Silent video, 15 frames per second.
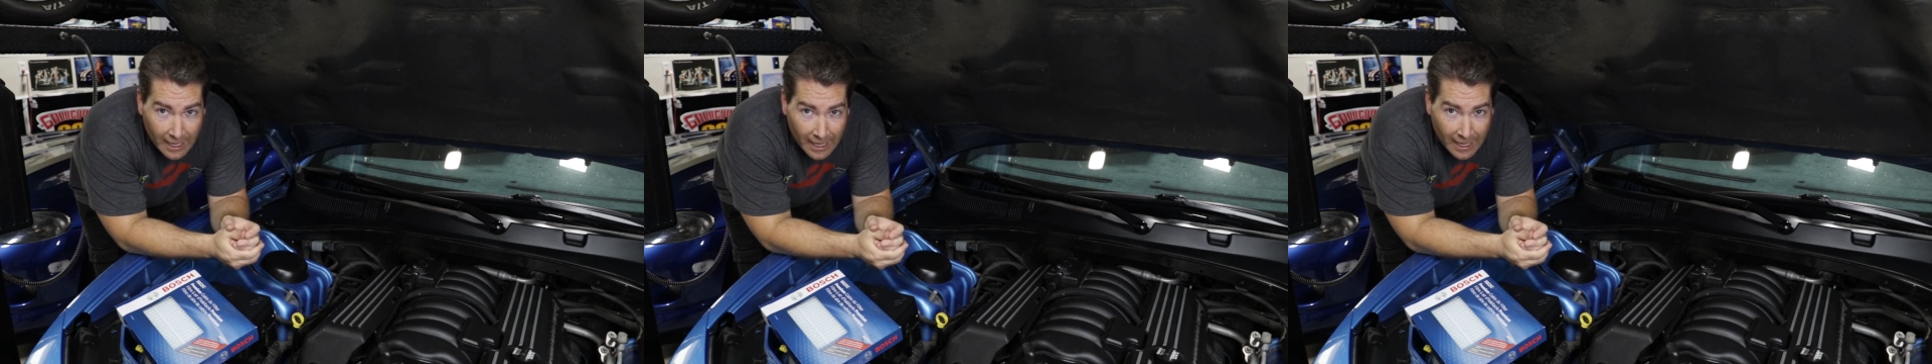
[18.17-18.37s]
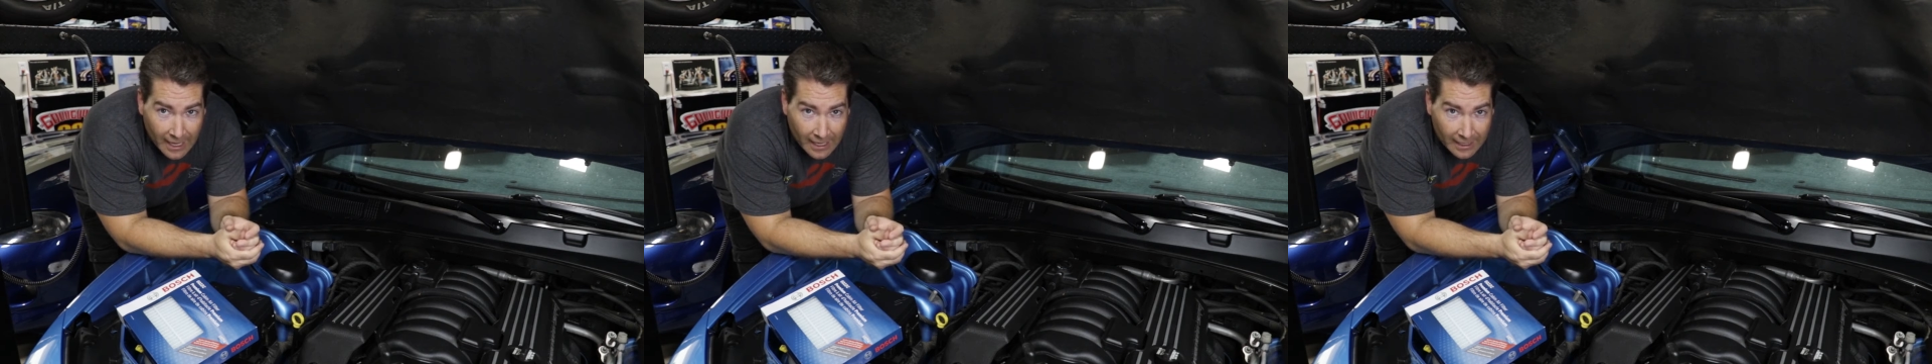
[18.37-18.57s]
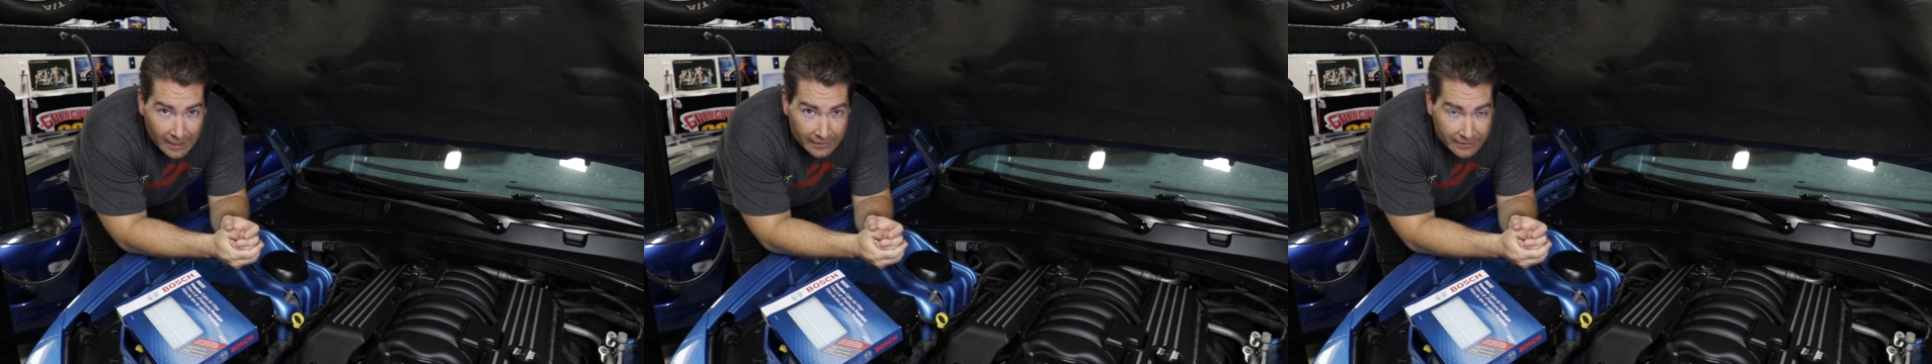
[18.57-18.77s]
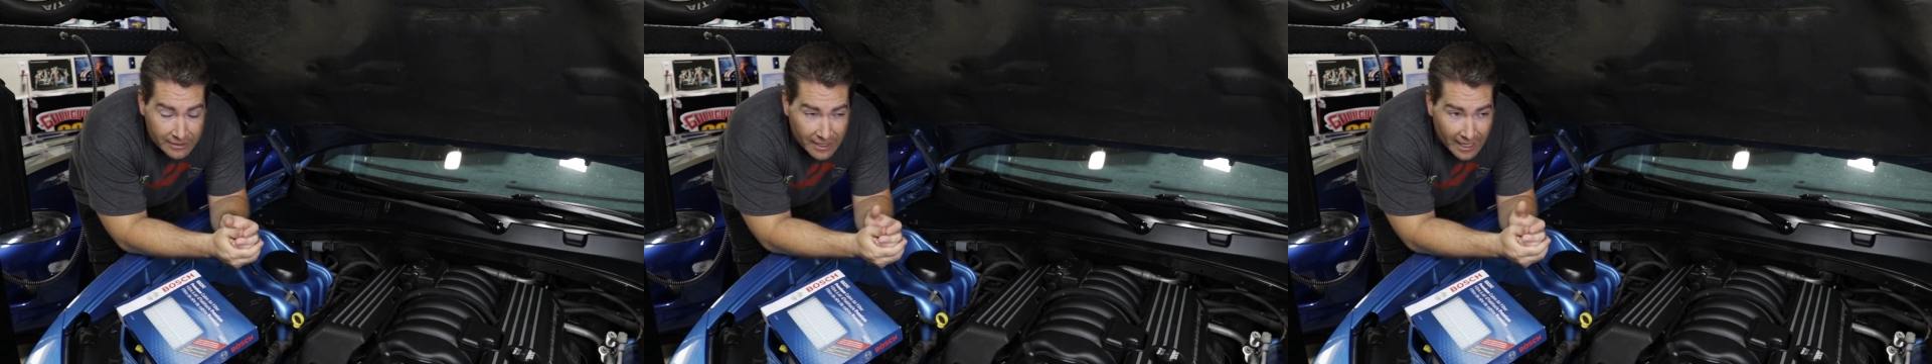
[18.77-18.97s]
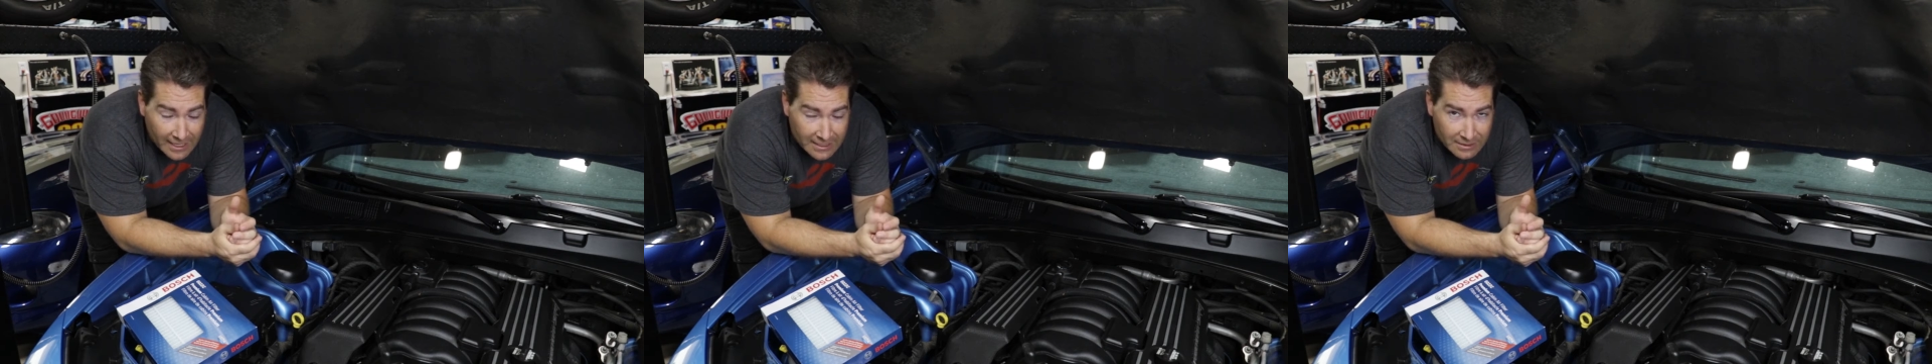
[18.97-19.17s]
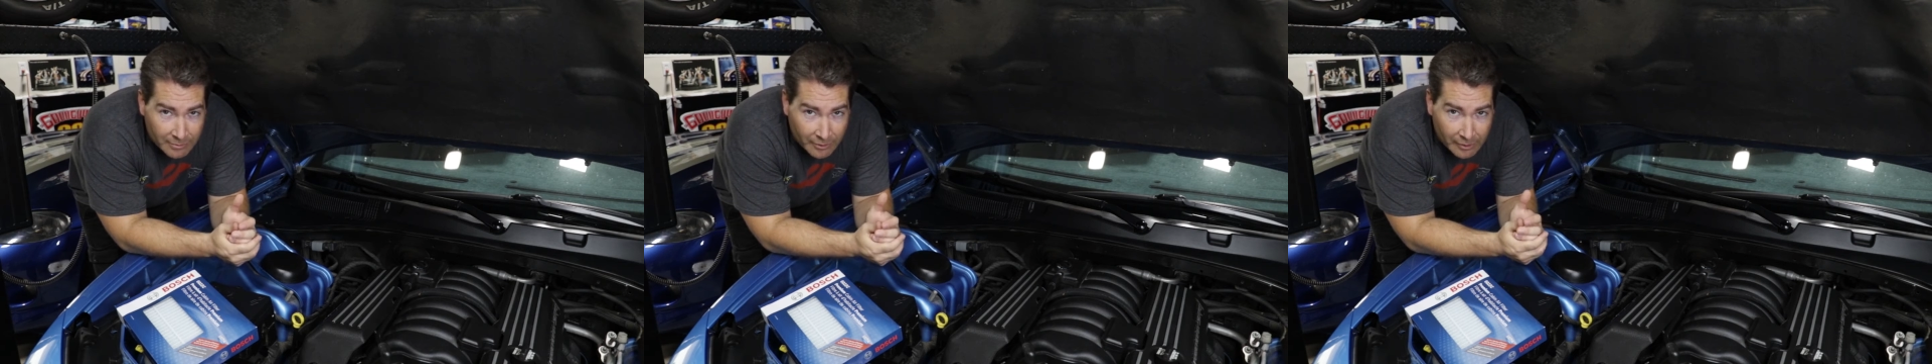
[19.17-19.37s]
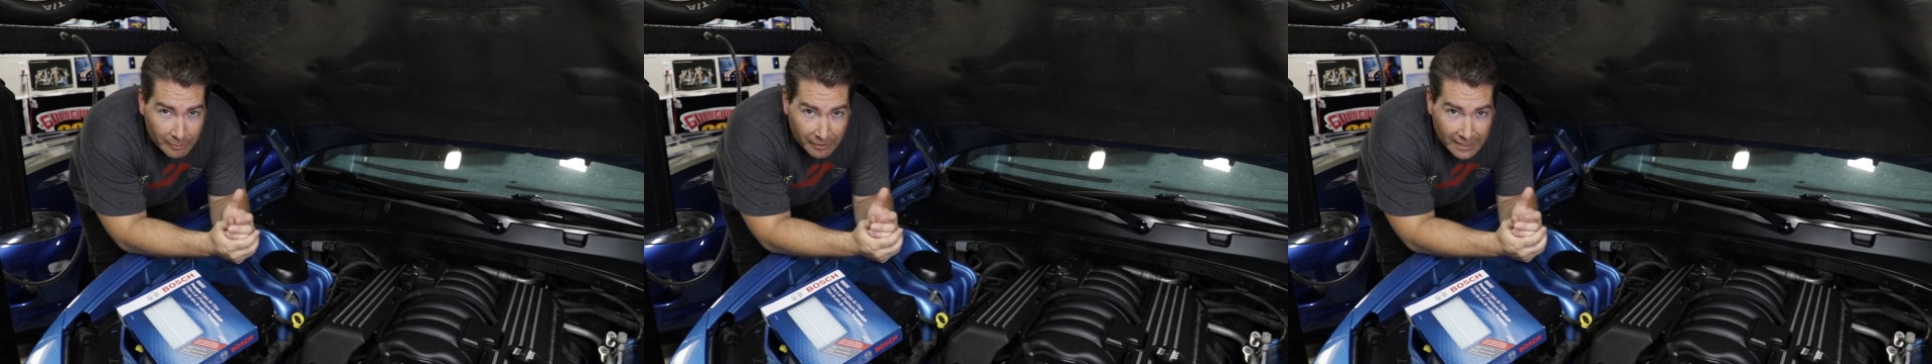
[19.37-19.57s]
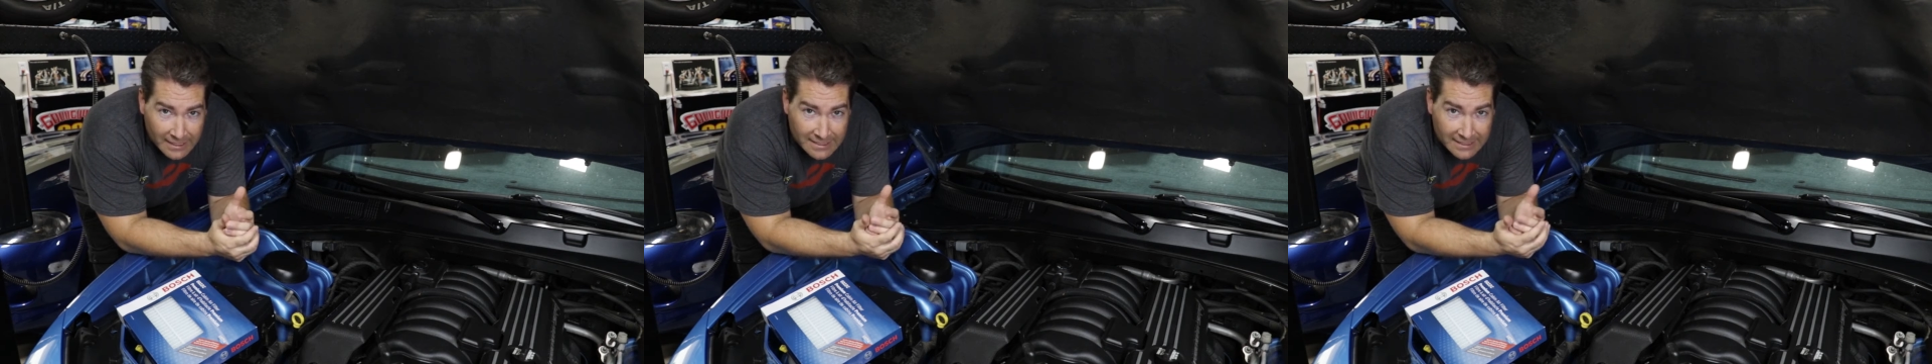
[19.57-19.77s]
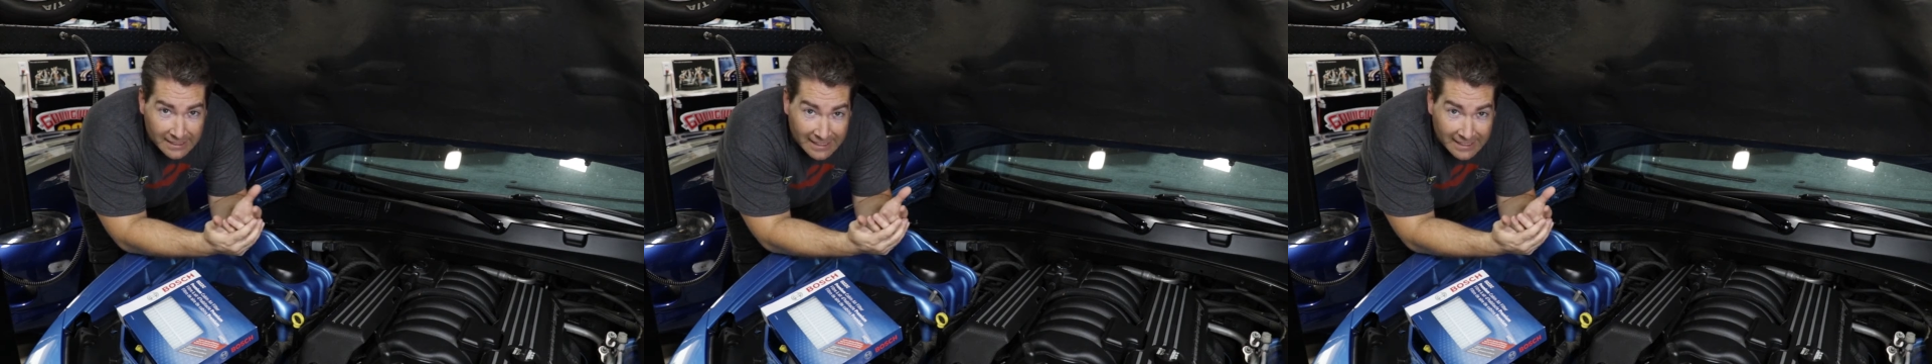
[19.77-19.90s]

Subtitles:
And that's replacing